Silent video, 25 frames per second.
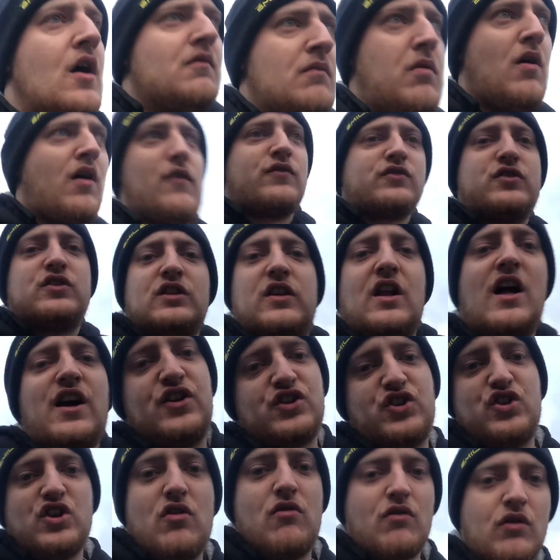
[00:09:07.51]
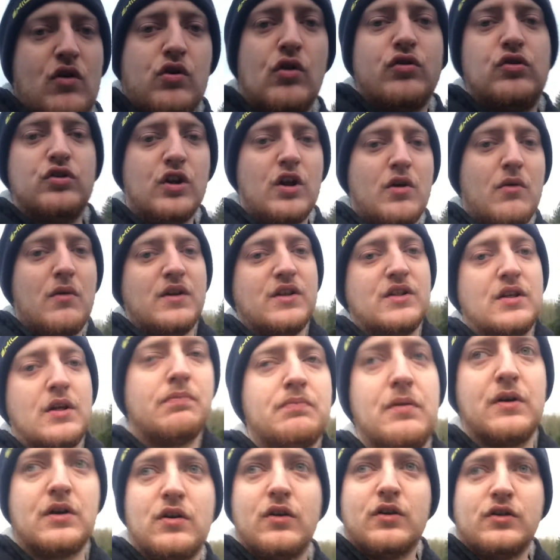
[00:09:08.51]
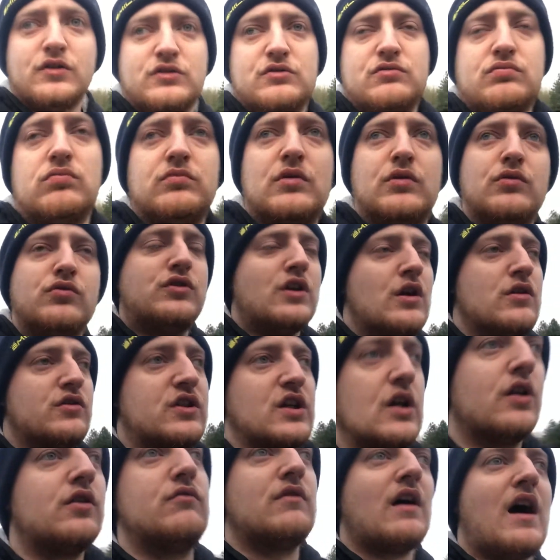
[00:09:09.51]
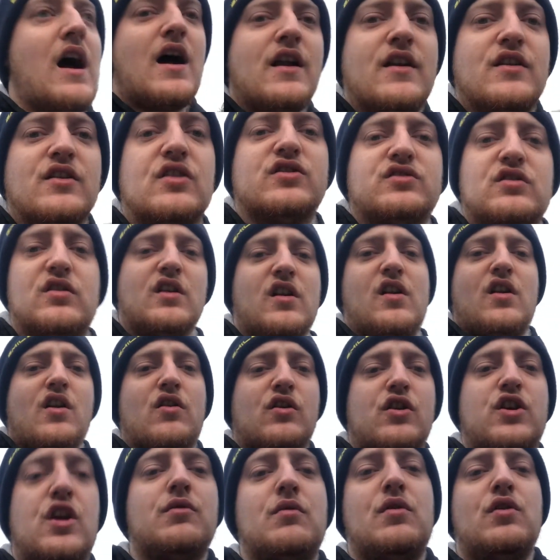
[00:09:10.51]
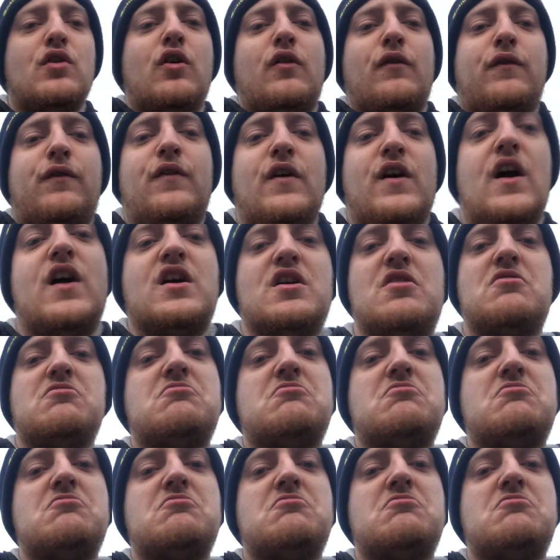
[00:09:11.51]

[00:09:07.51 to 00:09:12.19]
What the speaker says: But obviously last year I couldn't do it because there was no single riders, and I'm not queuing up for,